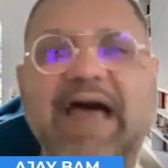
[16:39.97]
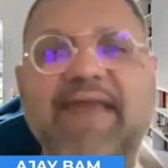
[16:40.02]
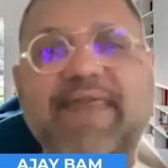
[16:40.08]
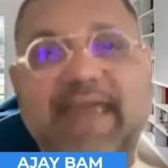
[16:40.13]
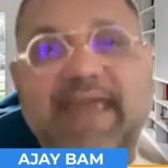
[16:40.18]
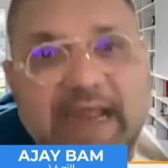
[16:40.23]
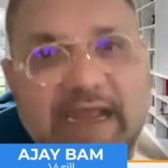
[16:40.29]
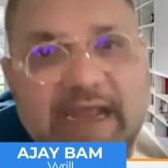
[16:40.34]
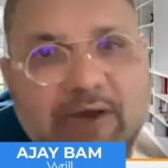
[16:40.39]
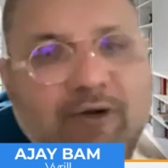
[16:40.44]
They
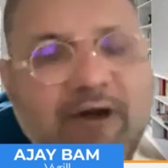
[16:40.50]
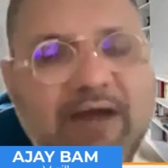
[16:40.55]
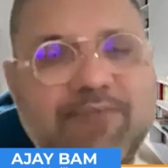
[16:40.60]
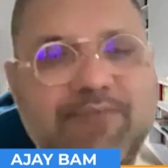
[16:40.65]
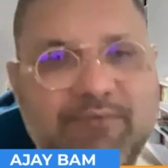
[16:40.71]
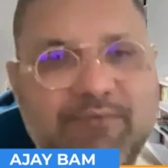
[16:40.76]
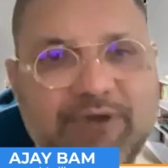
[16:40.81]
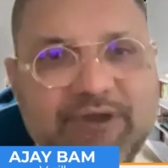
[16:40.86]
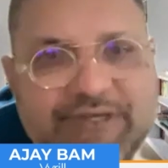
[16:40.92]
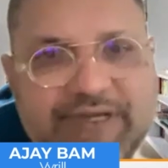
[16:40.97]
can acquire
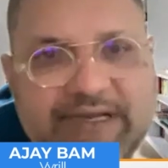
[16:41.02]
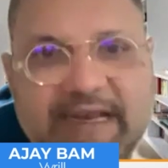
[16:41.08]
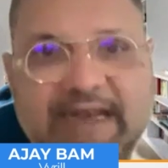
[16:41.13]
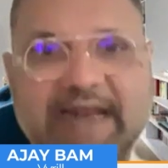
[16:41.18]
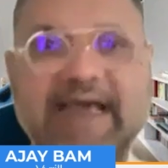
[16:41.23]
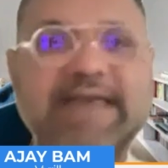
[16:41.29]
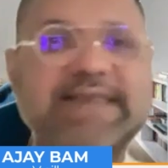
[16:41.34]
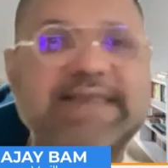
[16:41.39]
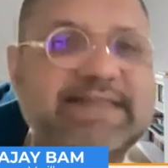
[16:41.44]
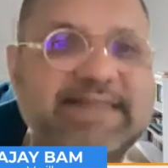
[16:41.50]
permission and
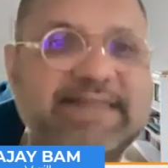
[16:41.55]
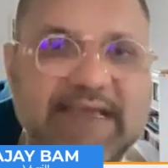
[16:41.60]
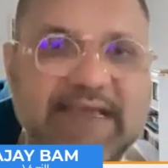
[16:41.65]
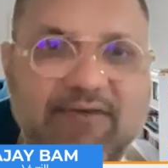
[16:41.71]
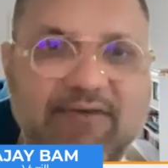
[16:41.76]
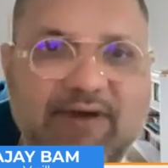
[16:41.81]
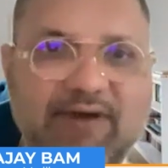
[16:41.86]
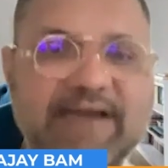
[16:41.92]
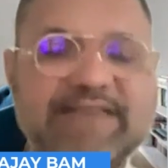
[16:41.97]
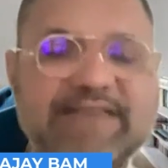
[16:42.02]
licensing
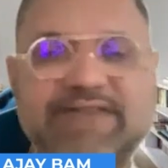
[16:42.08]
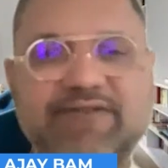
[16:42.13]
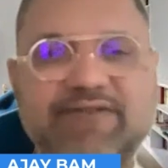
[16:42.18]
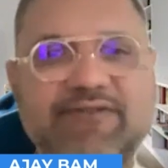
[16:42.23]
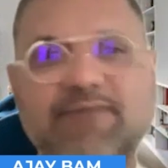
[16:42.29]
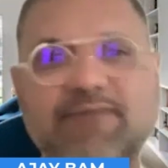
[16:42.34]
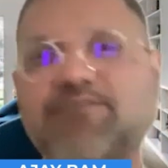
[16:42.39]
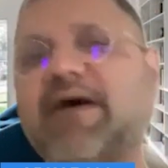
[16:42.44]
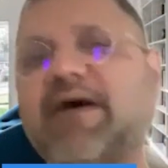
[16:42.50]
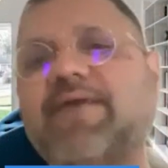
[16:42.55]
rights to
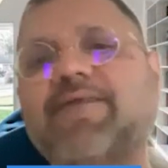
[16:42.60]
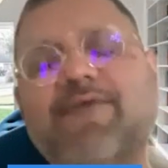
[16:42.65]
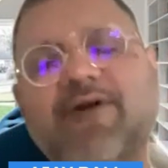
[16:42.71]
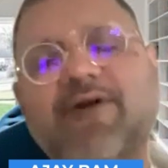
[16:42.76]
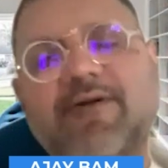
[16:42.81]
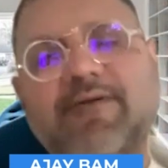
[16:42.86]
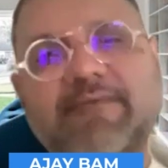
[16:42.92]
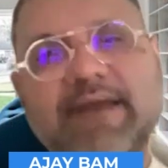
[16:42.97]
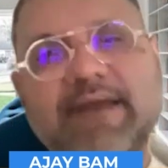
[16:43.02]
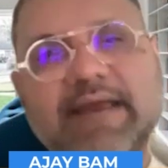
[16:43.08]
the
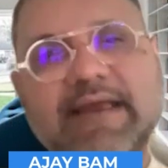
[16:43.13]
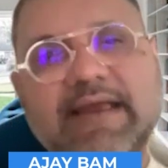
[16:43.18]
platform,